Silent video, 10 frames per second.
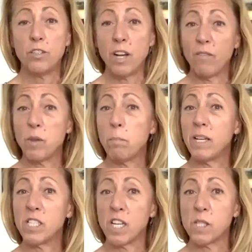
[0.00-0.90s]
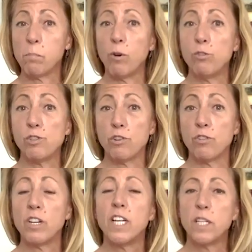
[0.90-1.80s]
to have the best
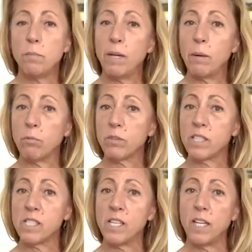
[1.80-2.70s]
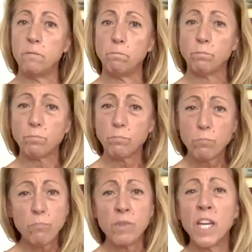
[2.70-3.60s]
exposure to be able to sit
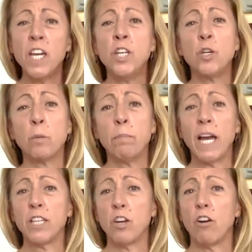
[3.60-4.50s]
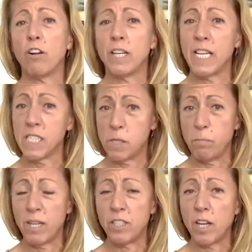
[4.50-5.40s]
in your backyard and
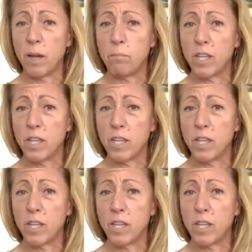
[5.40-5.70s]
spend time